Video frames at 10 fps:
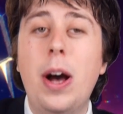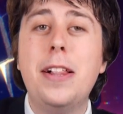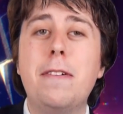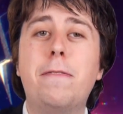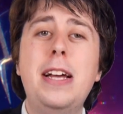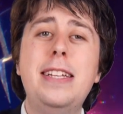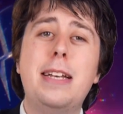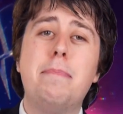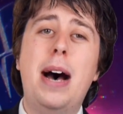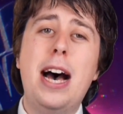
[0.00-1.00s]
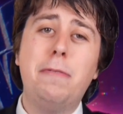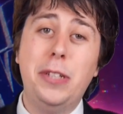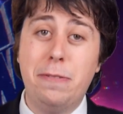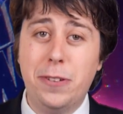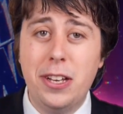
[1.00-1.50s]
Well, your friends at
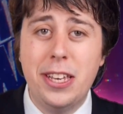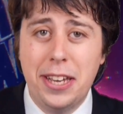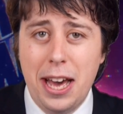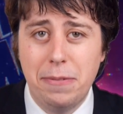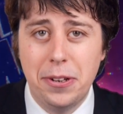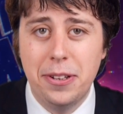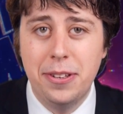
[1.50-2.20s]
Marvel have got you covered.